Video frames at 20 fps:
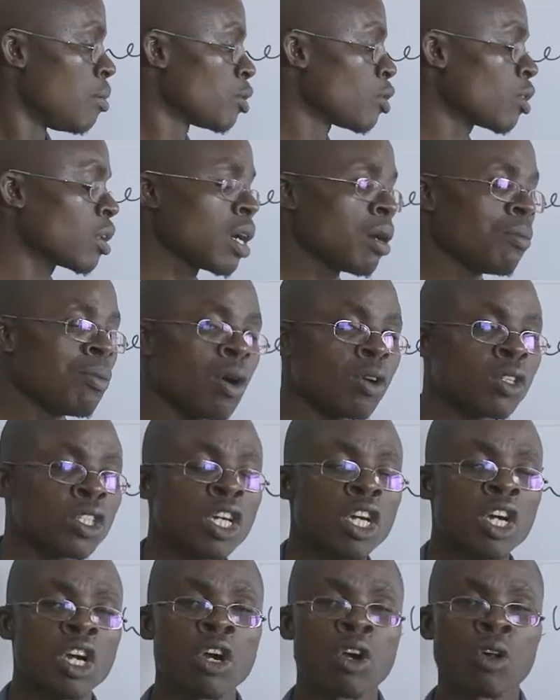I'm talking about
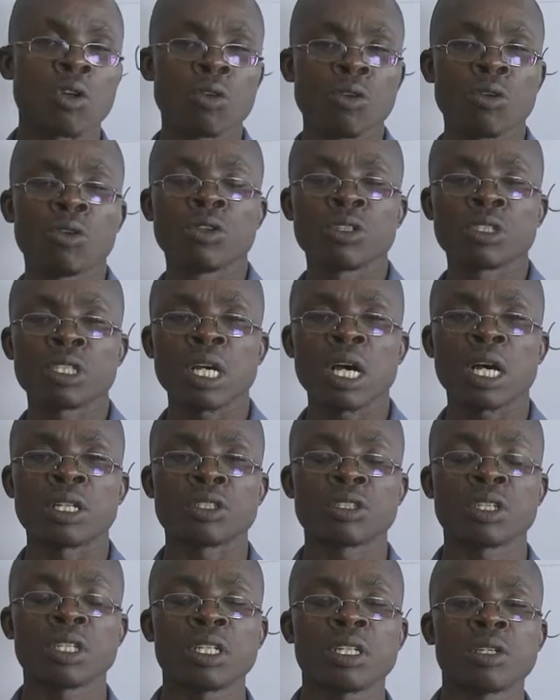rules
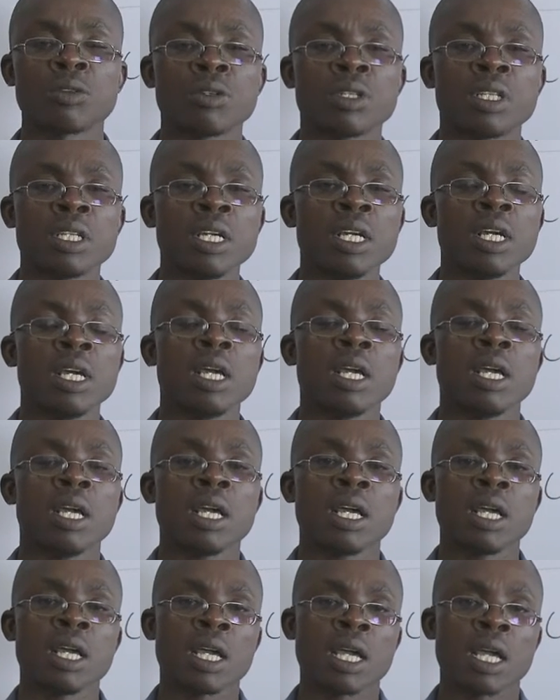associated with the
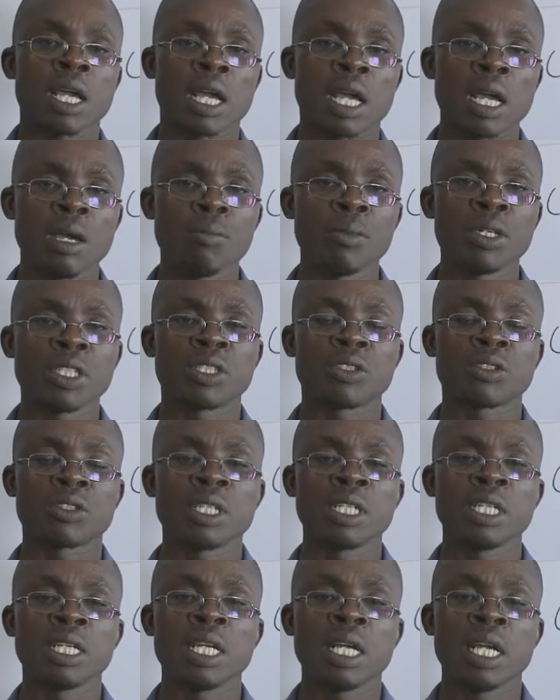
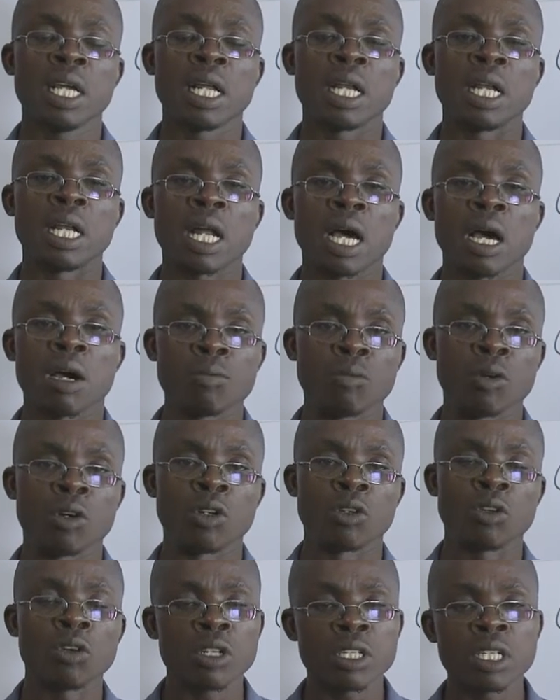chemistry lab.
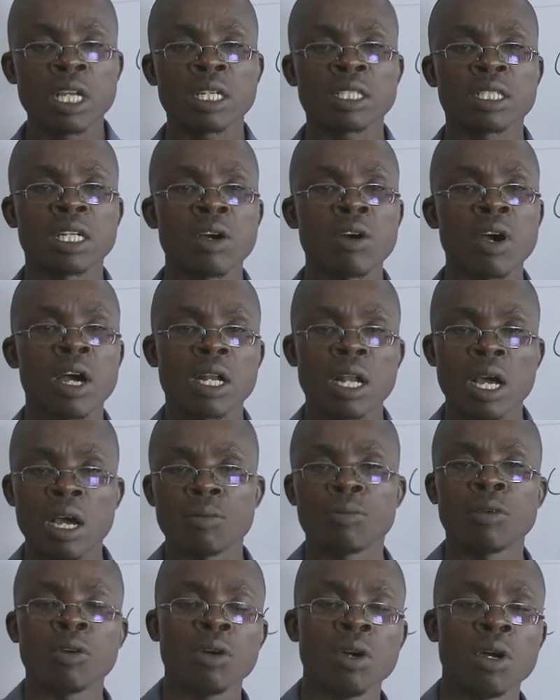Not just now a
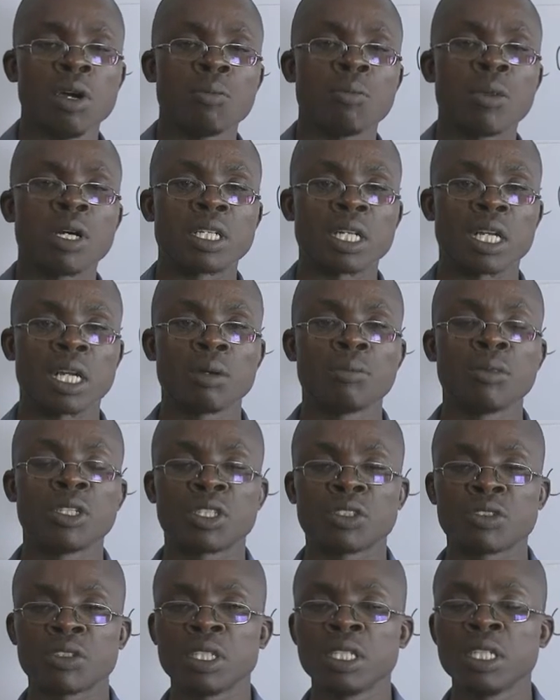lab, but a
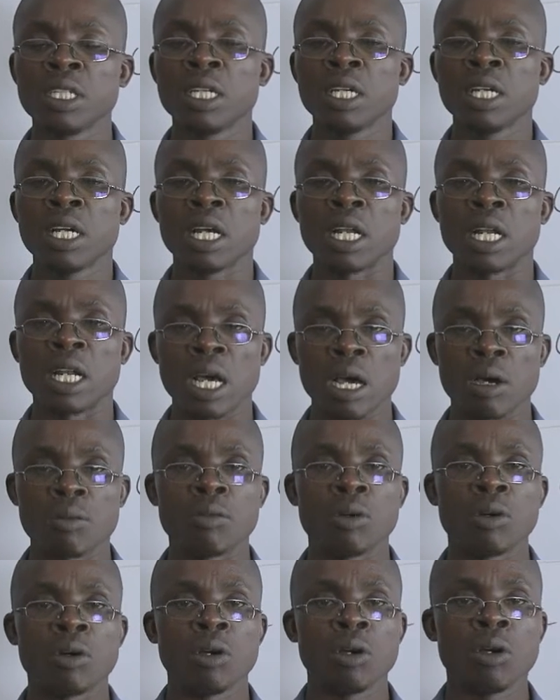chemistry
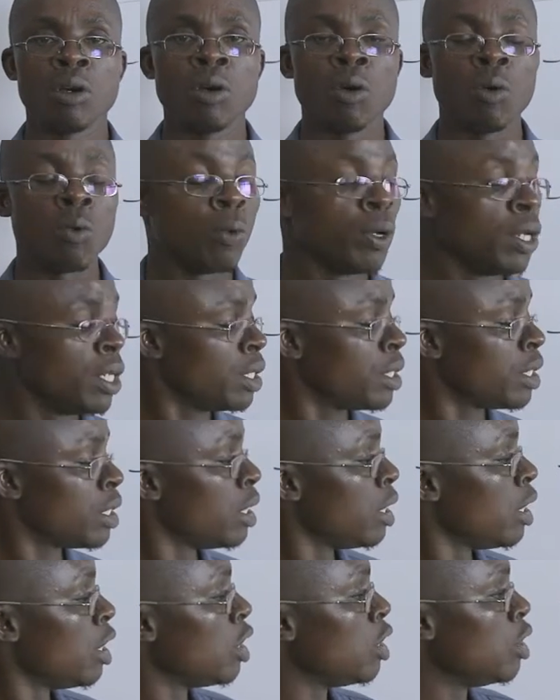lab,
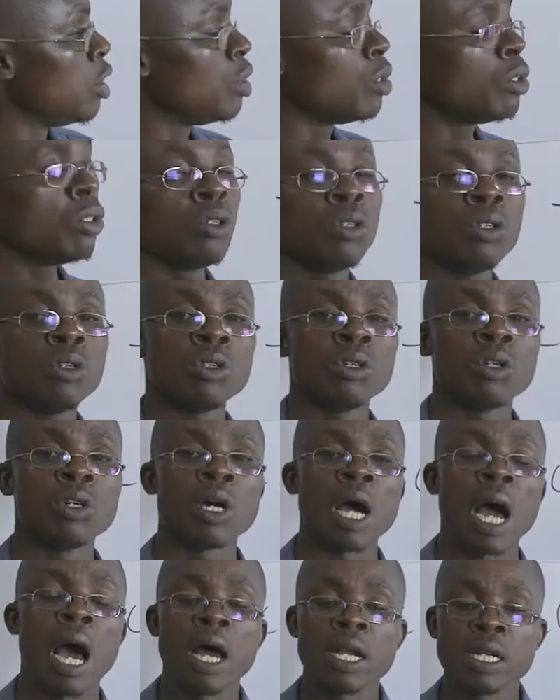which you
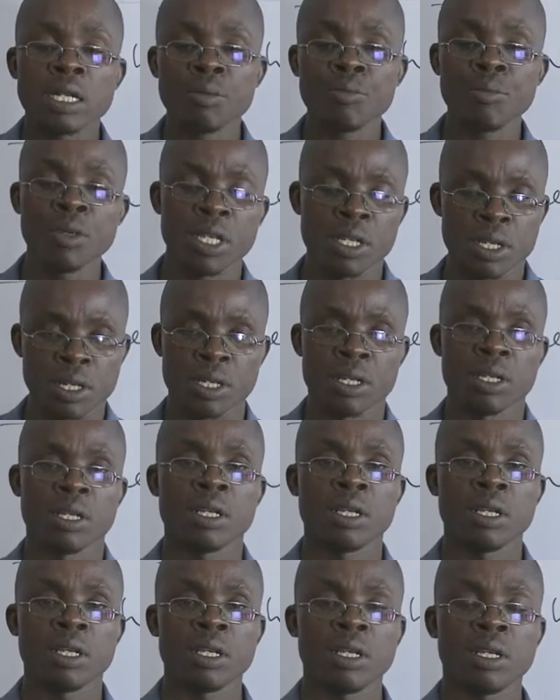and me
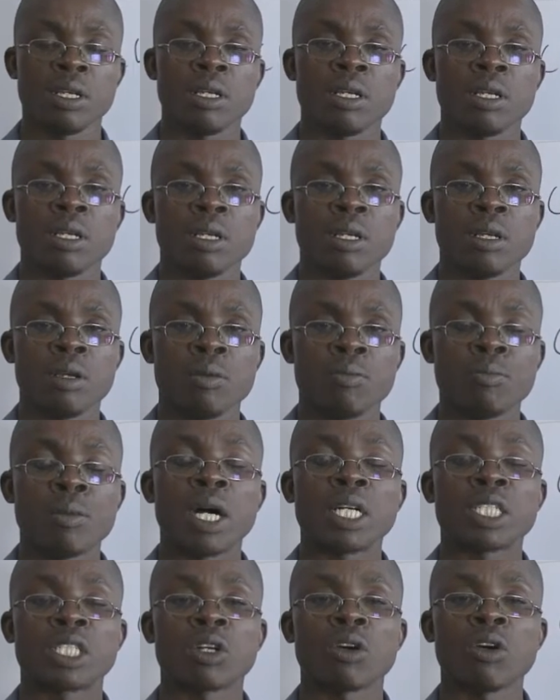
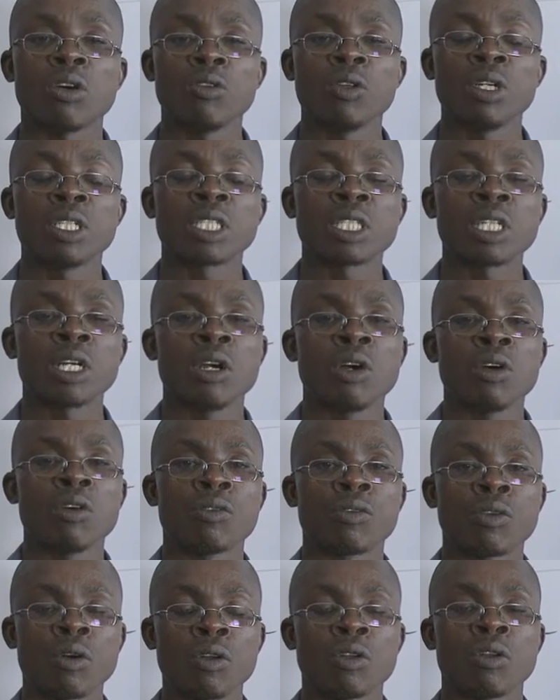must always
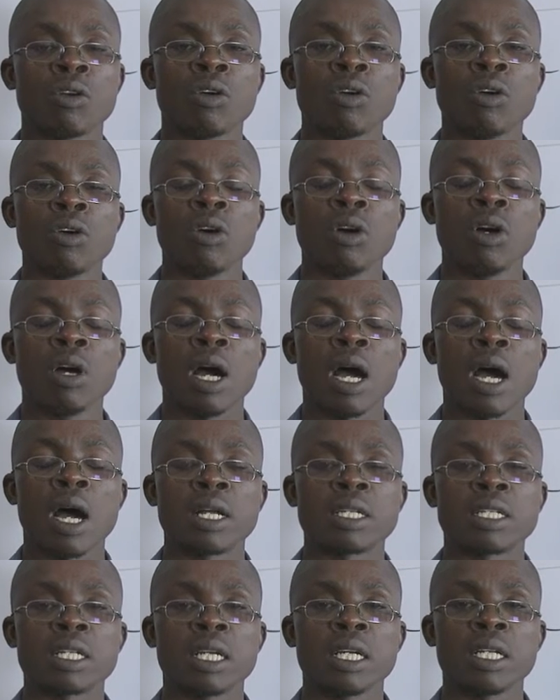follow
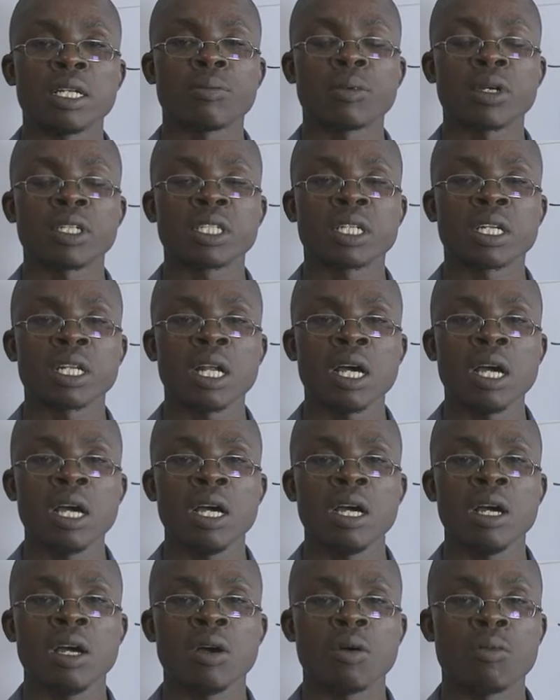at any
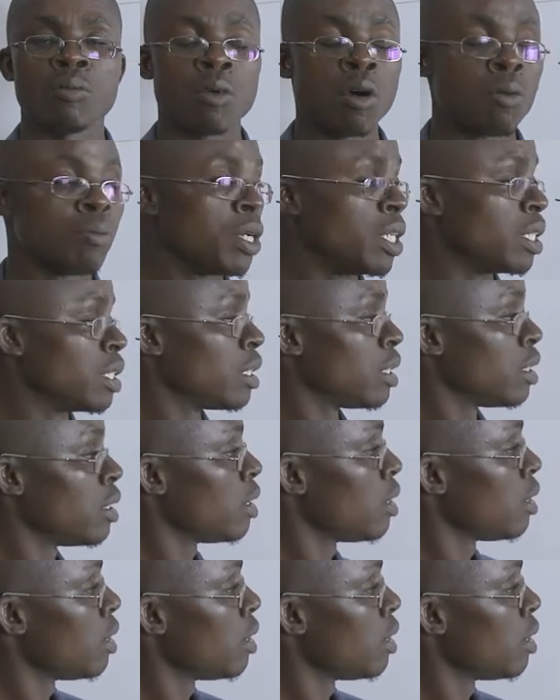particular moment.